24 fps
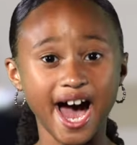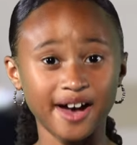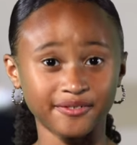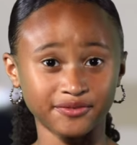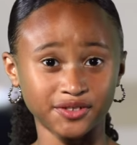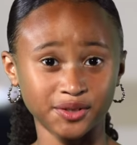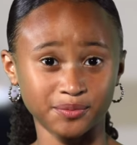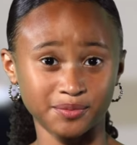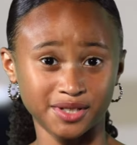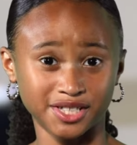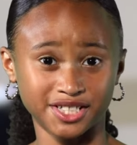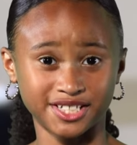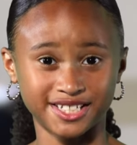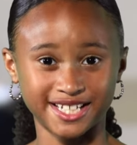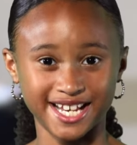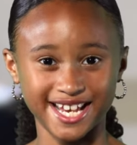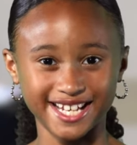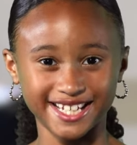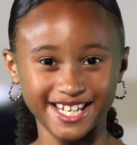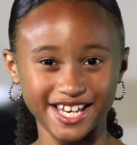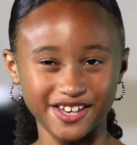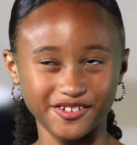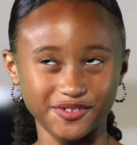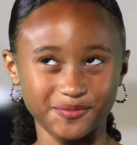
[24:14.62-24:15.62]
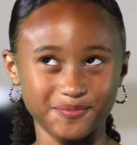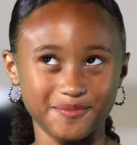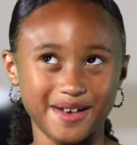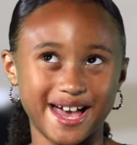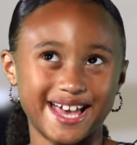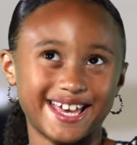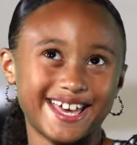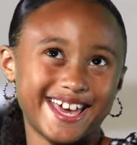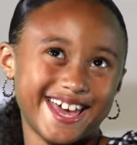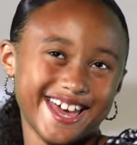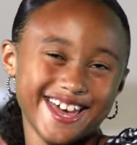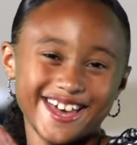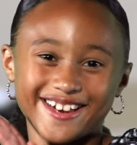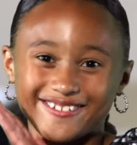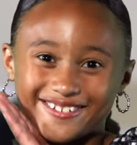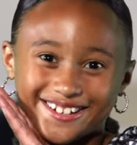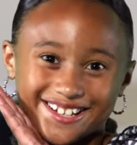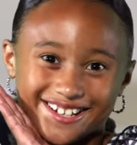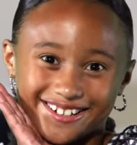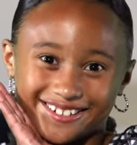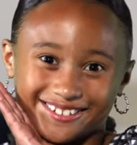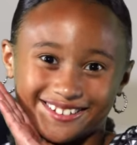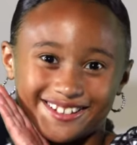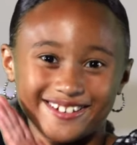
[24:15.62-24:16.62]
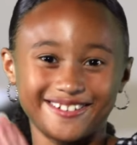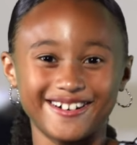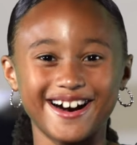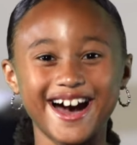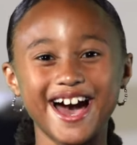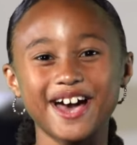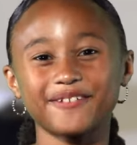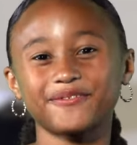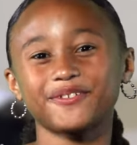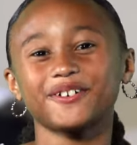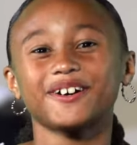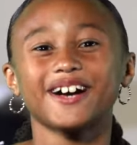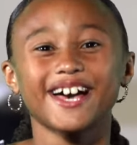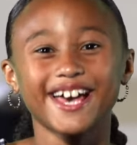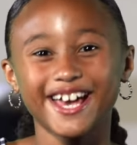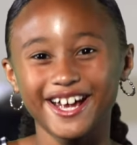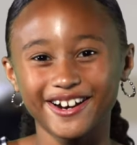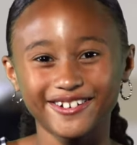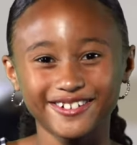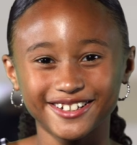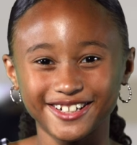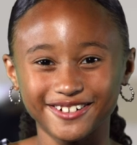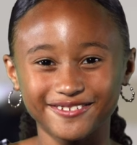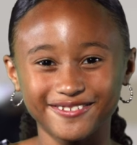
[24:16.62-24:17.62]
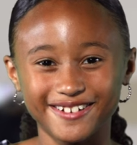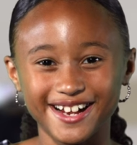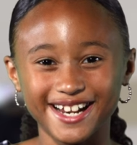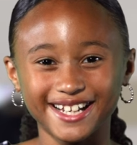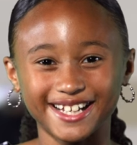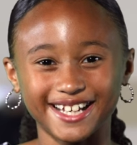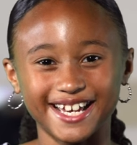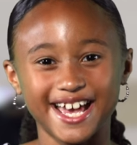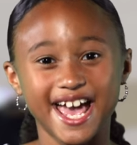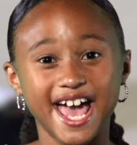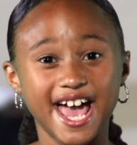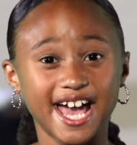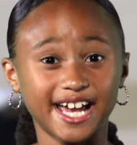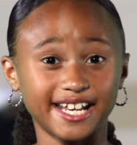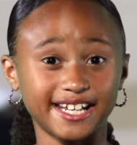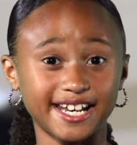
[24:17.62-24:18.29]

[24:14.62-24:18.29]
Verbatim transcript: After Miss J gave my area glow, I feel area ready,